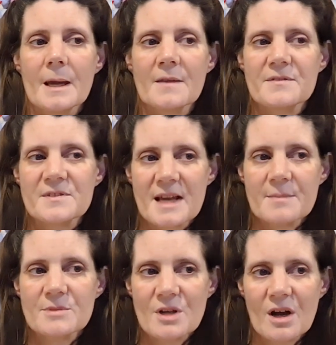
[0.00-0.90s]
at the
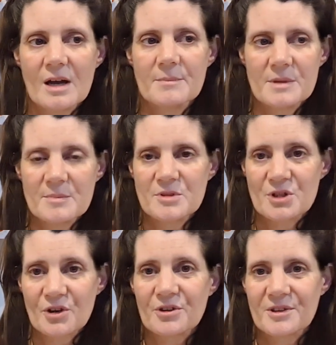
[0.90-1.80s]
same time, the
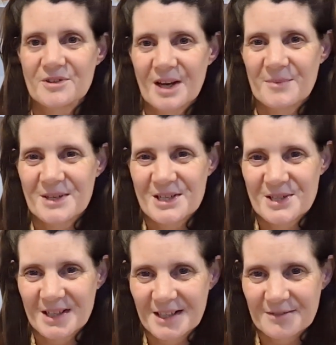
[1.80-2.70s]
majority of the time you need
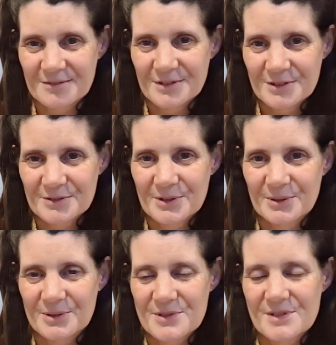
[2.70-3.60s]
to live, of
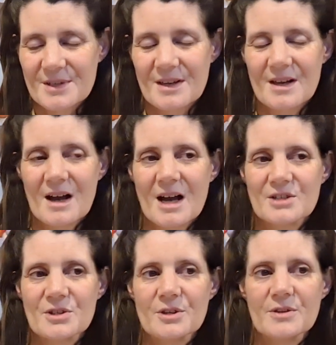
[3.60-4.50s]
course. I
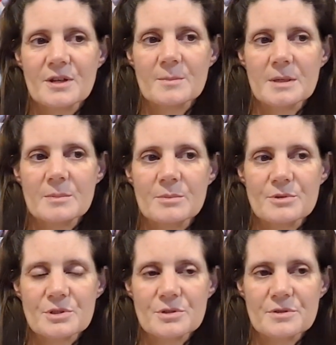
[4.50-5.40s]
don't think people
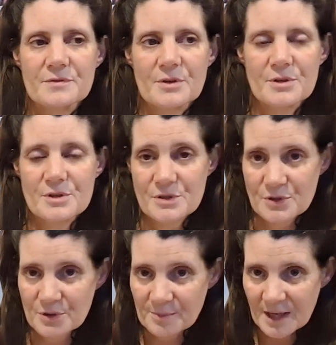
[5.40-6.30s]
should focus
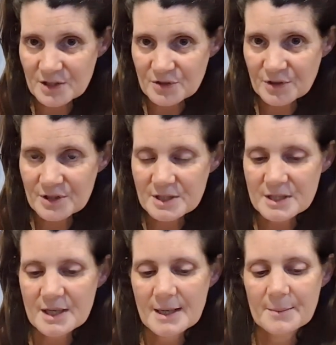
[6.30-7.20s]
too much on it,
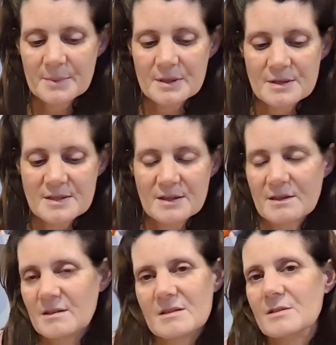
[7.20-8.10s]
because
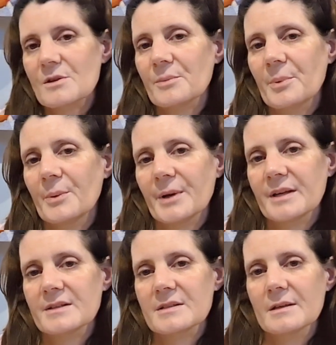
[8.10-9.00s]
there's no
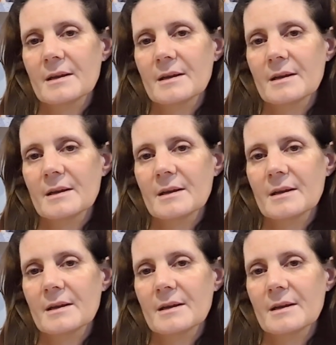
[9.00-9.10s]
point.